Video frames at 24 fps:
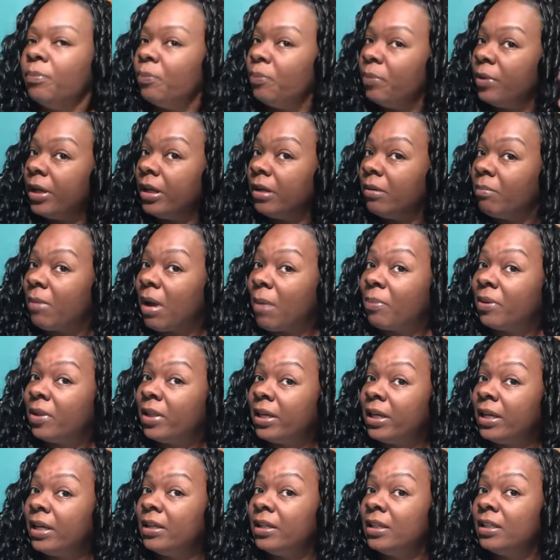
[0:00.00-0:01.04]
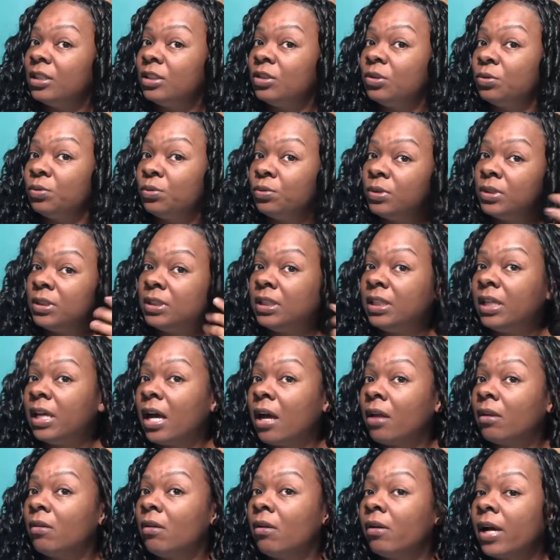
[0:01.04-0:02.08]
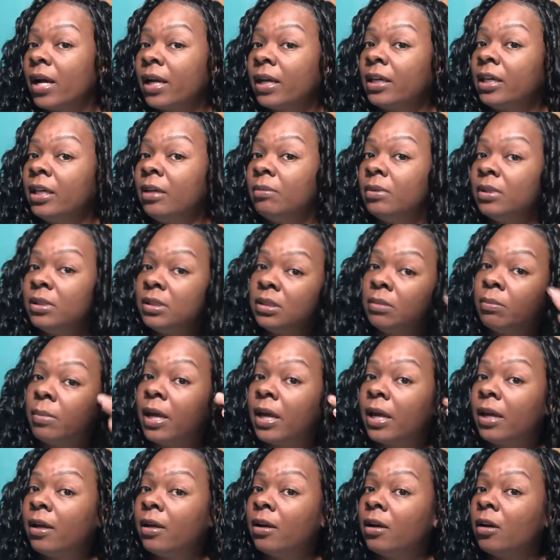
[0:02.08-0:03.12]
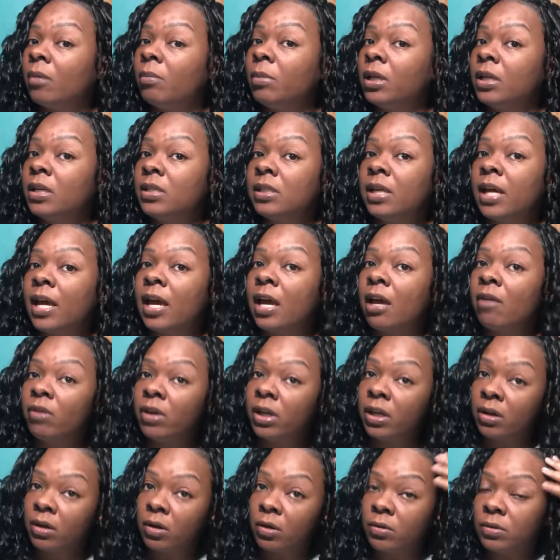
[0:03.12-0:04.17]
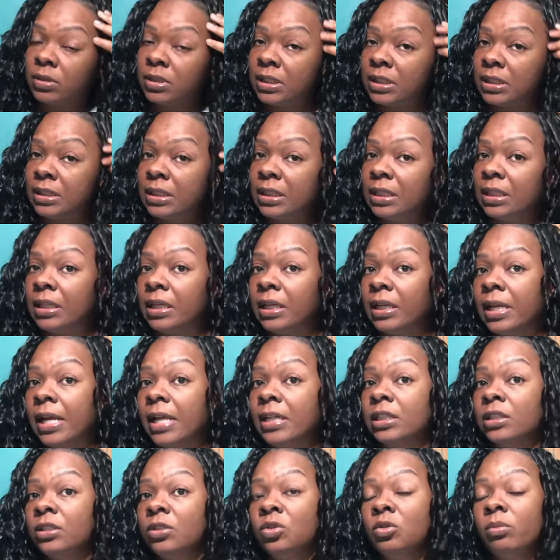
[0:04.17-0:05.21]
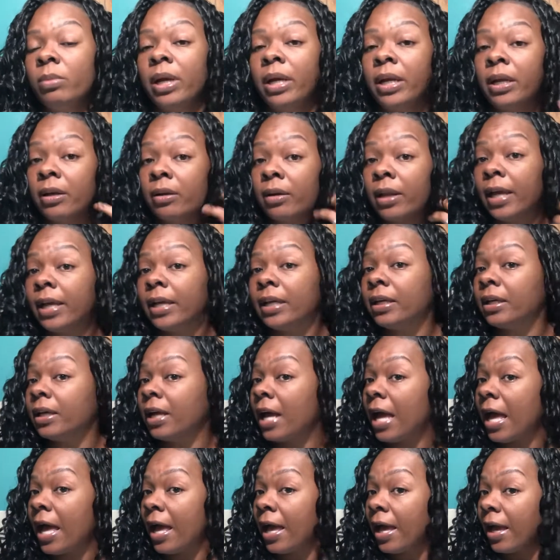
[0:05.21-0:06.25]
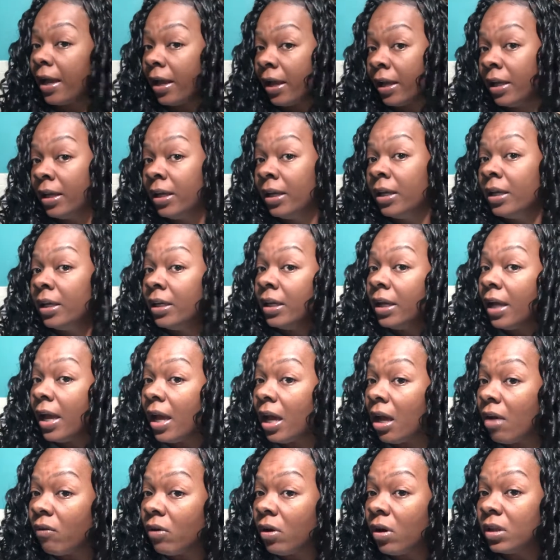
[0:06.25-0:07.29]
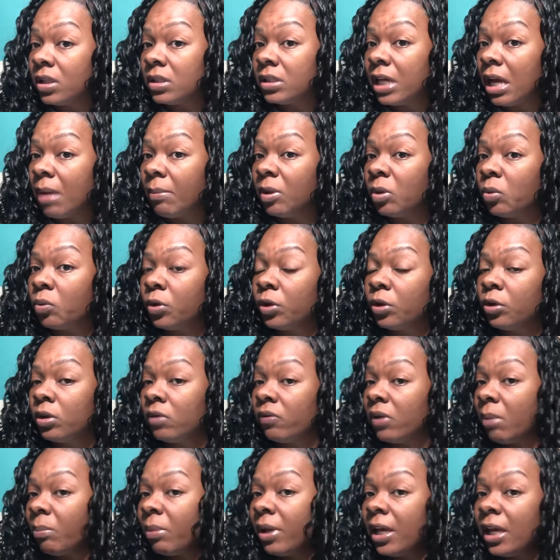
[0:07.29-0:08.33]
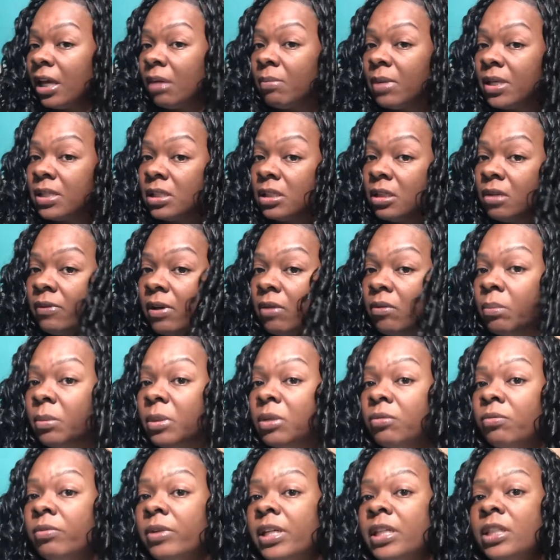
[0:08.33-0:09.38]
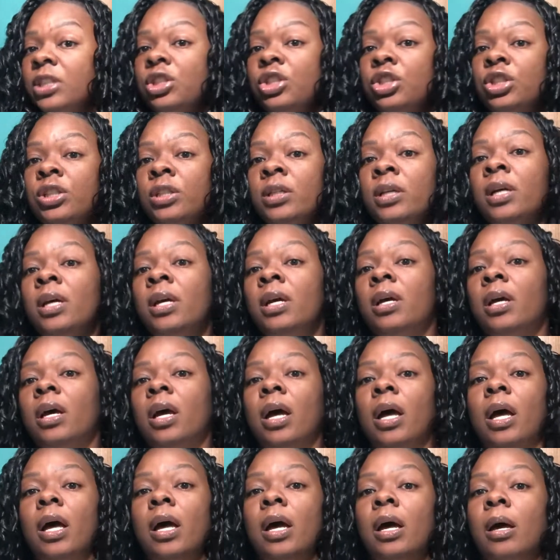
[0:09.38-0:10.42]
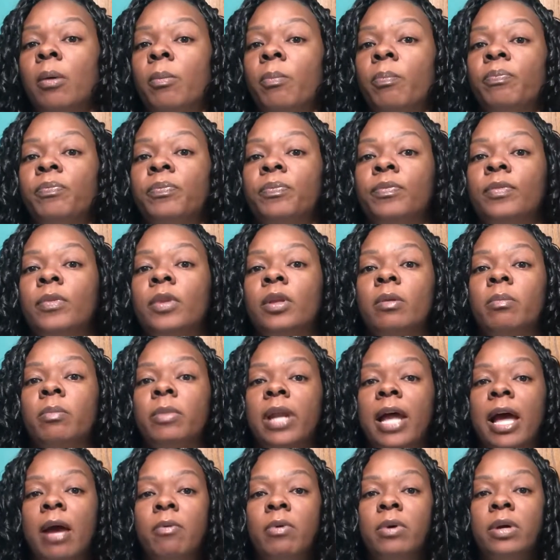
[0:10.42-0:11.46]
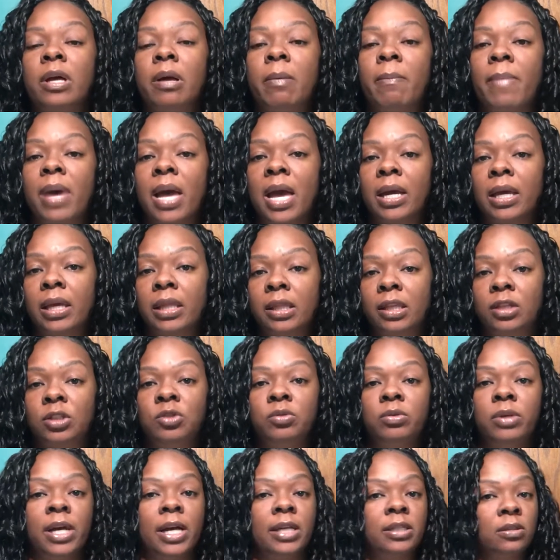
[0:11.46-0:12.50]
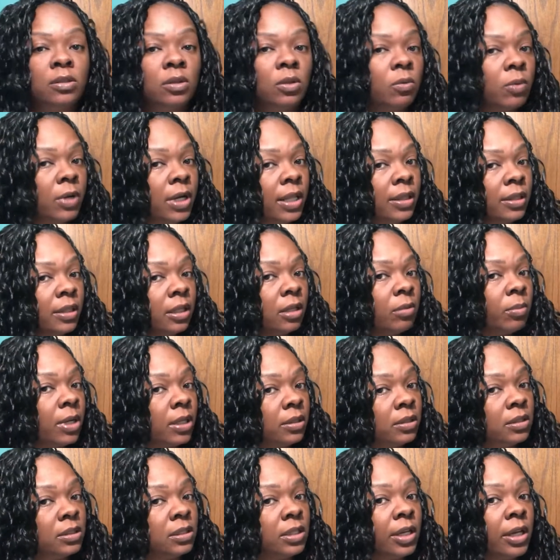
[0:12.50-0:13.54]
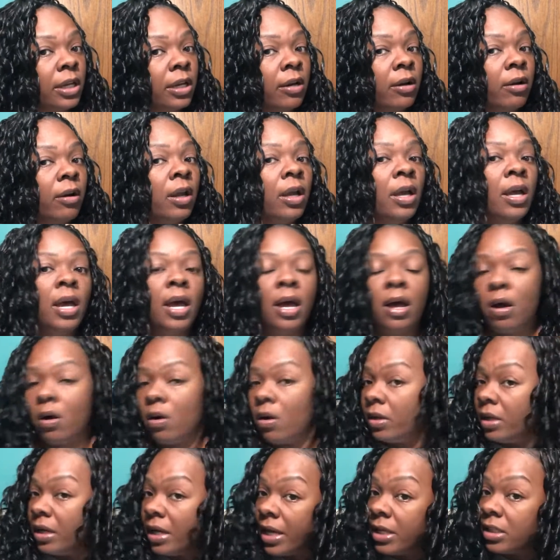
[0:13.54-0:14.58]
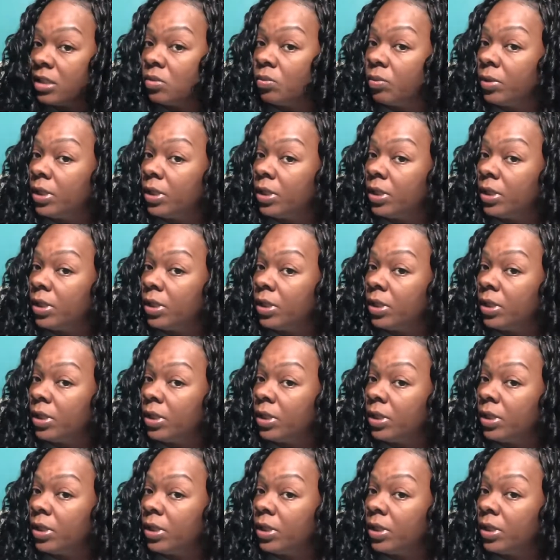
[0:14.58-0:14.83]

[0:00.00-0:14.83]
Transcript: But my plan is to see how long I can keep this in my hair, because I have hair OCD and I just do my hair like I have all the time in the world. If I paid myself, I would be rich. But I will come back and let you guys know what I think about this hair next